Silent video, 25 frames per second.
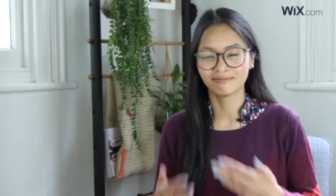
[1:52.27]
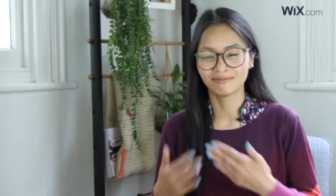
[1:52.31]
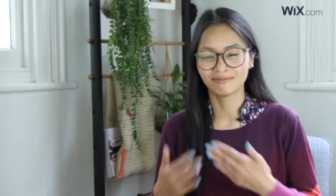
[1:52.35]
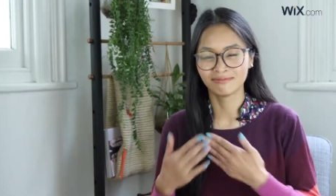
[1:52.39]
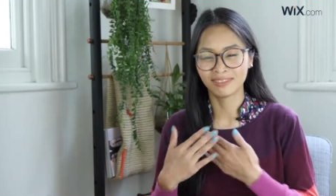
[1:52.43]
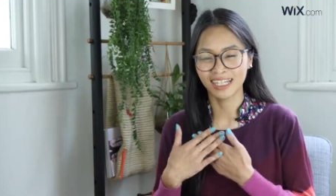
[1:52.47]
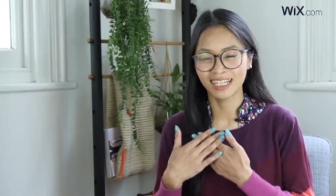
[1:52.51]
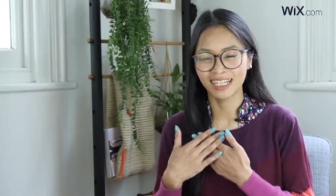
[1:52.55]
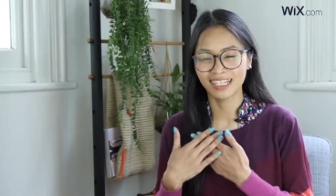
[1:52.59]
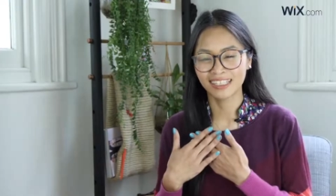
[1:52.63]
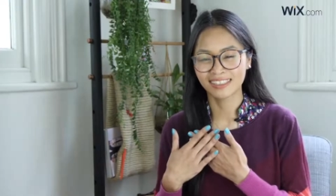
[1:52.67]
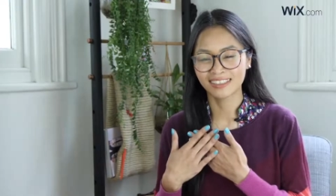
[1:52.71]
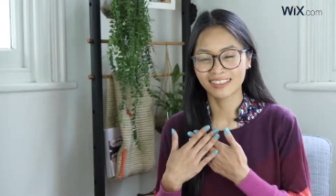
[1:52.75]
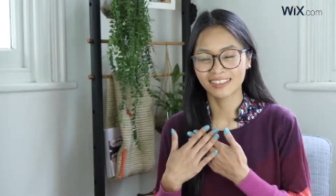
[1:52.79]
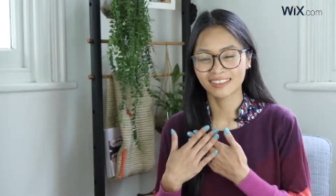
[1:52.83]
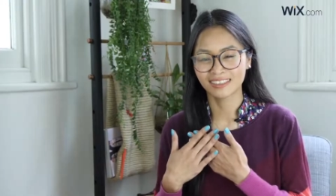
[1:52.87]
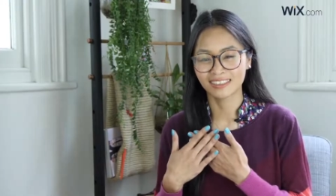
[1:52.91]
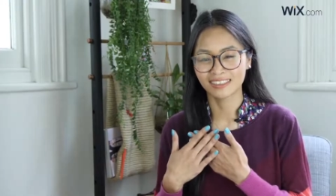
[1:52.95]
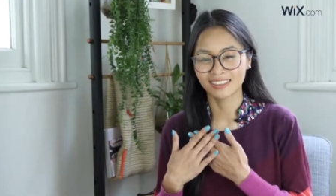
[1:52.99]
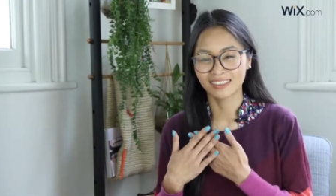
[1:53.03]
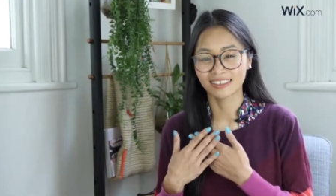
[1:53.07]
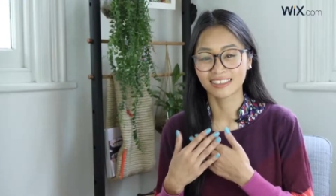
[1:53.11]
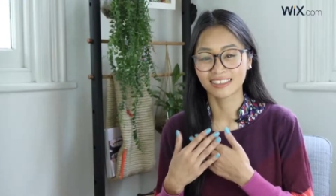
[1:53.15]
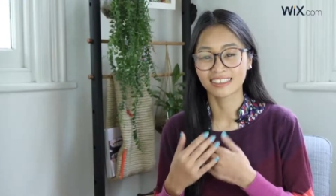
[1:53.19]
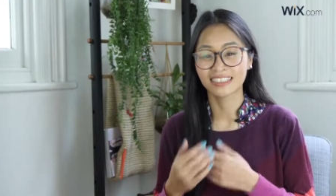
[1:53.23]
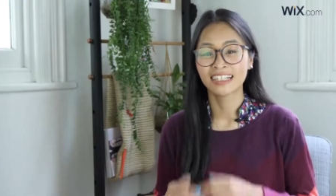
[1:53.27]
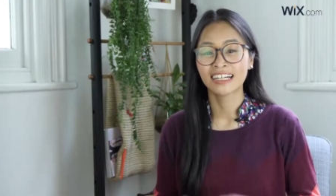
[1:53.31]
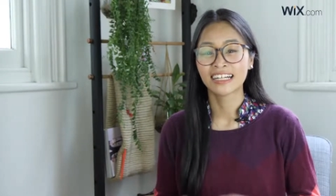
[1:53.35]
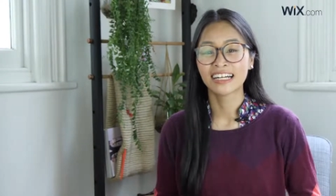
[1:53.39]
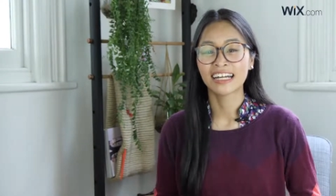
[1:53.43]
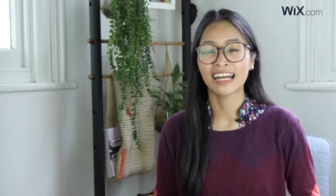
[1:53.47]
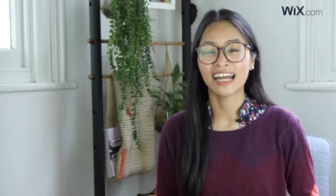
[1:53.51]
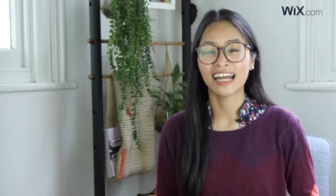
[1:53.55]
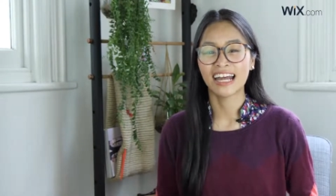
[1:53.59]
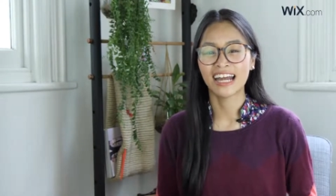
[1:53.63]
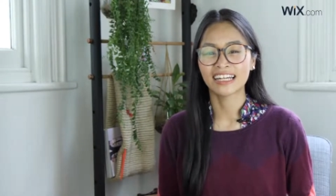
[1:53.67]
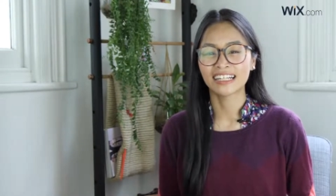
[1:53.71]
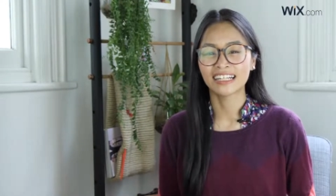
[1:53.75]
Me too.
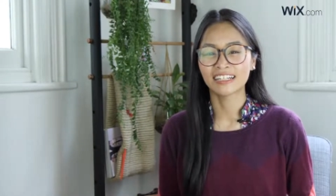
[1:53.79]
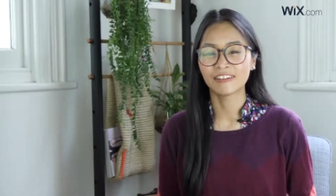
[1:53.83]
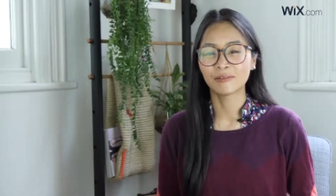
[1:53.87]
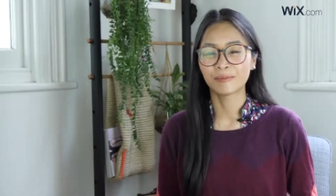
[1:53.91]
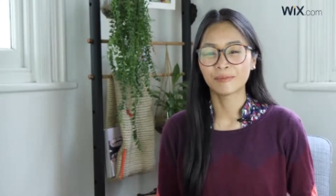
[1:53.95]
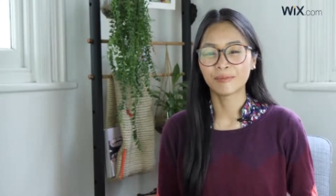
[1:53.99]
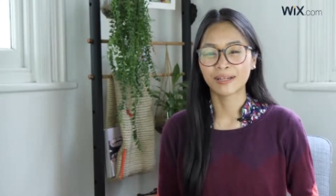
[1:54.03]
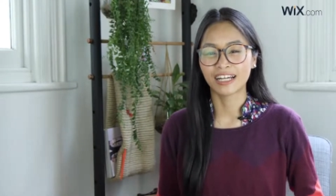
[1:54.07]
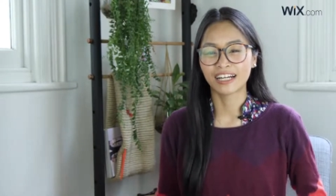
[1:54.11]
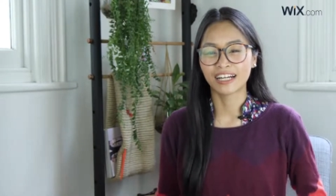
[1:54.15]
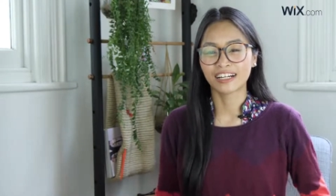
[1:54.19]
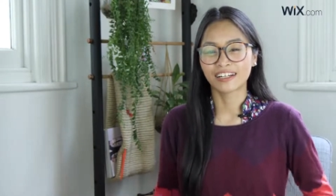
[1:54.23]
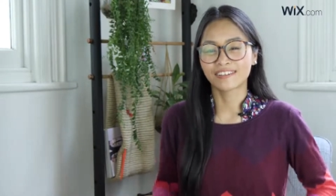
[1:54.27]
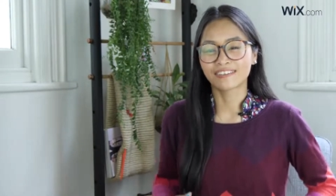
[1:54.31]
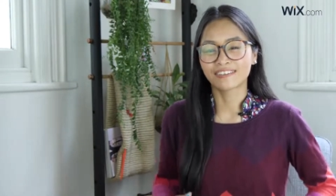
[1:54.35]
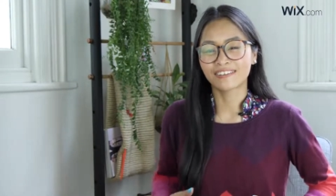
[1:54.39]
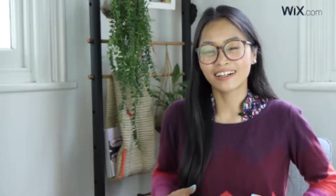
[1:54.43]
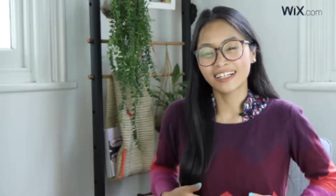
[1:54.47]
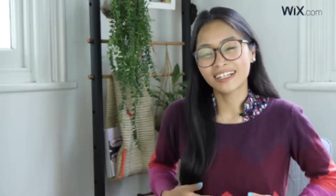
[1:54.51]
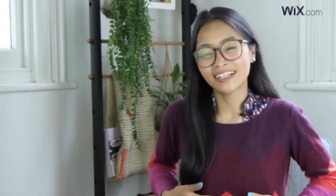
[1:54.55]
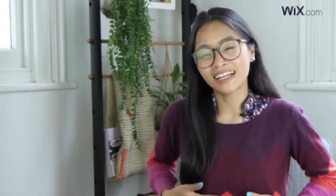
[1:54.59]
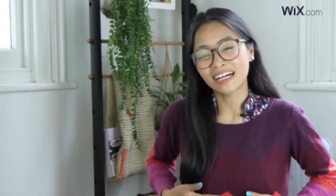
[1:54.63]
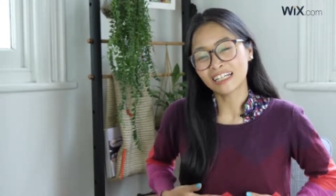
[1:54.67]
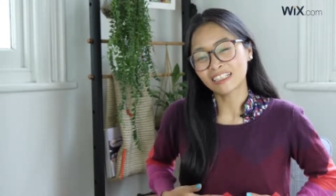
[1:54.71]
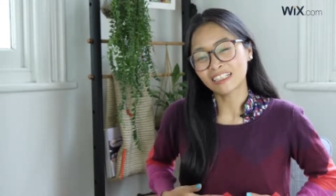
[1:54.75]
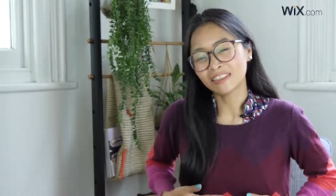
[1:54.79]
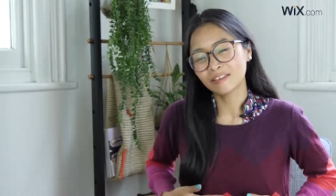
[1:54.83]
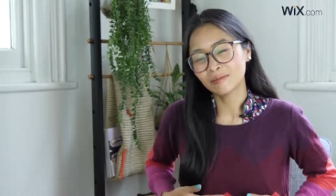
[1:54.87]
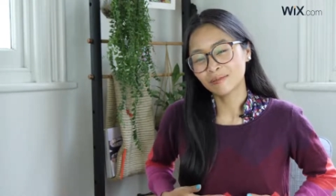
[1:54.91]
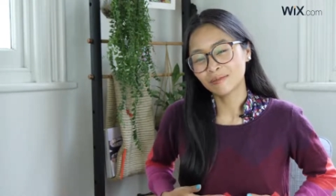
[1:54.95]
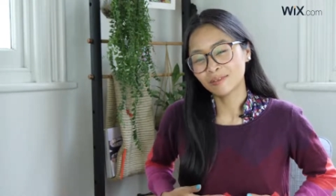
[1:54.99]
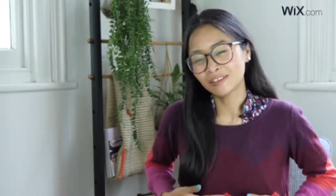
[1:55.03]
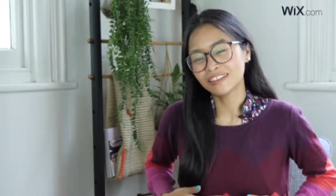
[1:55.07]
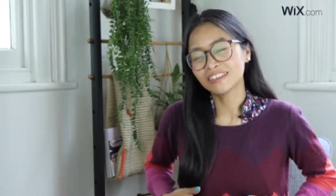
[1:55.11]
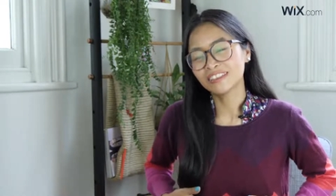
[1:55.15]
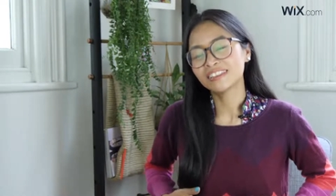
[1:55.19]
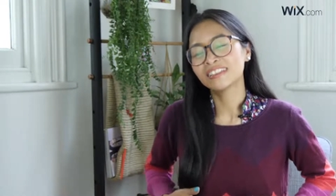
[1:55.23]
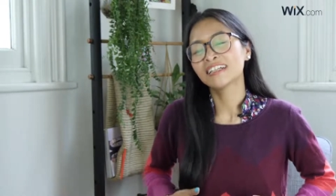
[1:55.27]
And it will be a great
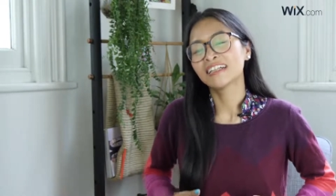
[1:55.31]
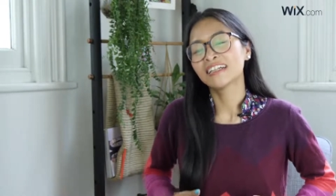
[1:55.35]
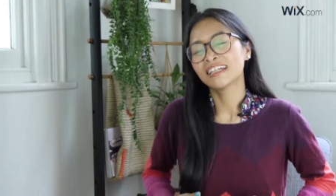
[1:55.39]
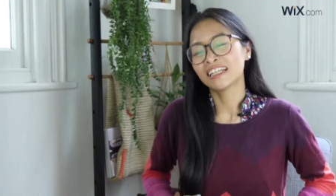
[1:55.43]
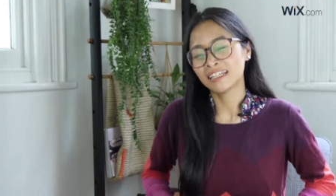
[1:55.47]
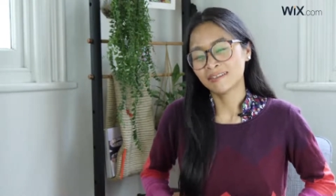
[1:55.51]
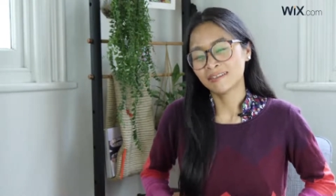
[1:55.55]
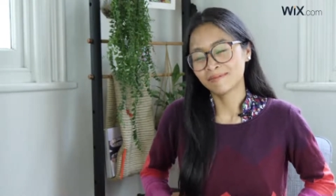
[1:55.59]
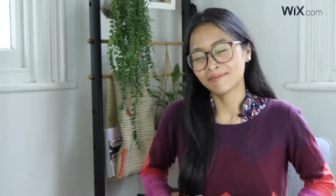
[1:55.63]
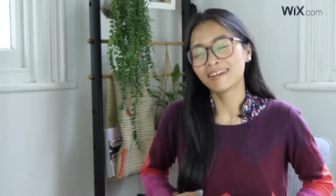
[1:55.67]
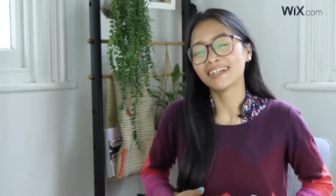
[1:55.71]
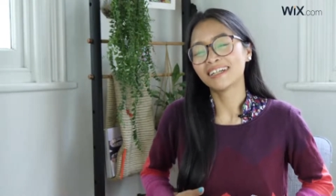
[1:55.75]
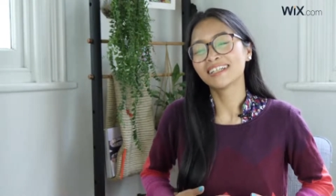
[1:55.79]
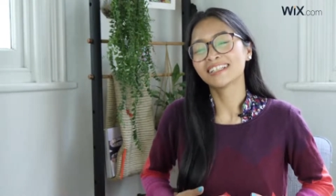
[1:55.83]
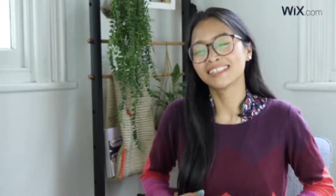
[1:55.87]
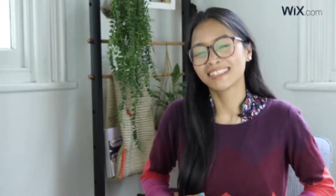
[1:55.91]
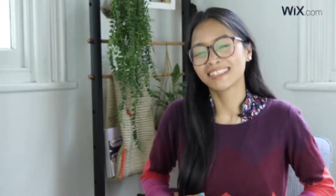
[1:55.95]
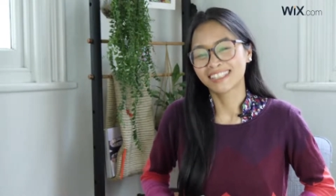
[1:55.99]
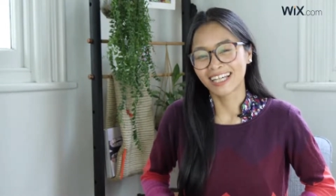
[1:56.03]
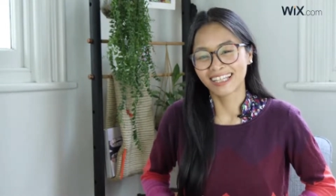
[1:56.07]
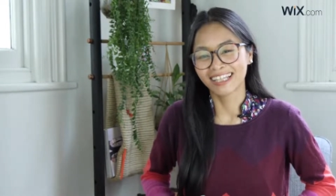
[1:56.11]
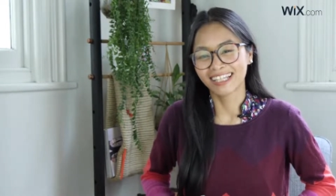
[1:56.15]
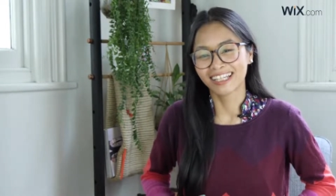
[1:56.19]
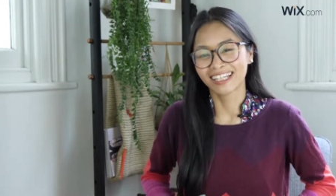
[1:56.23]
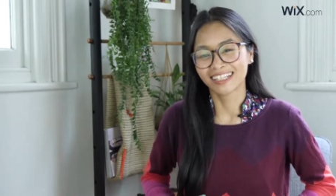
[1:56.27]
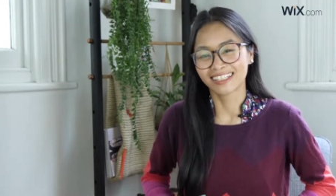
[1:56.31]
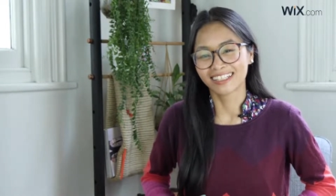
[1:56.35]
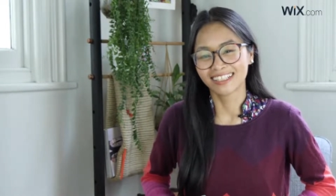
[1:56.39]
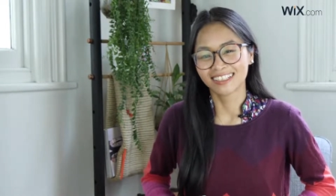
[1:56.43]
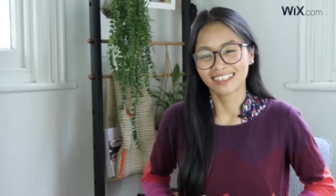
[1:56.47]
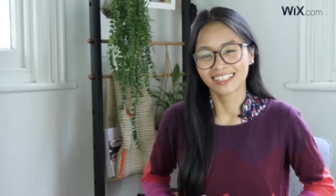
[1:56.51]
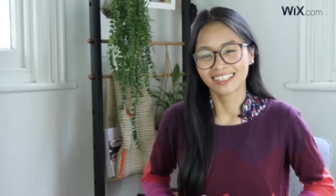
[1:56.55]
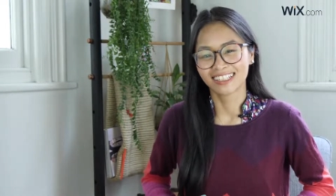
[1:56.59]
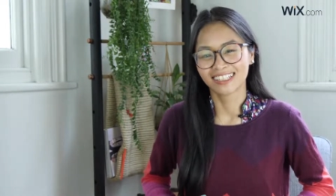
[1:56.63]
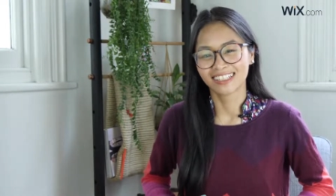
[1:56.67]
honeymoon in my stomach.